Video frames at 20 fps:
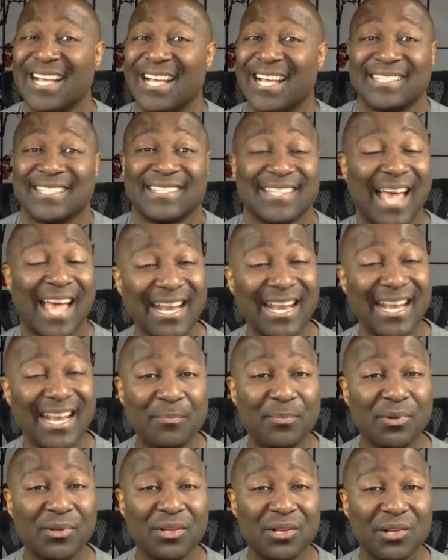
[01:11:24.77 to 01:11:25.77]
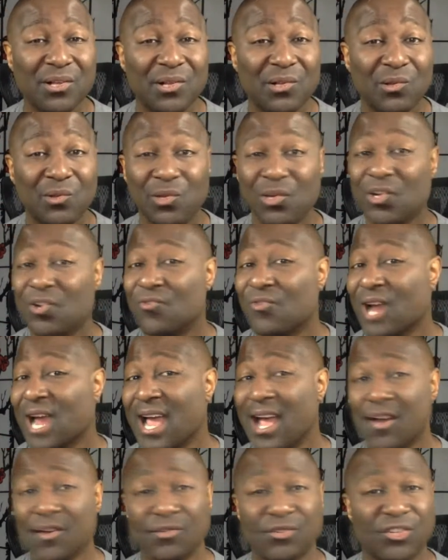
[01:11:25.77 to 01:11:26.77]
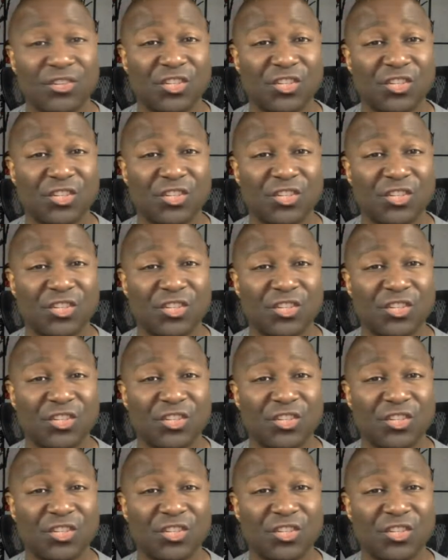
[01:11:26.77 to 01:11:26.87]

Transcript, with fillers: sign up look around,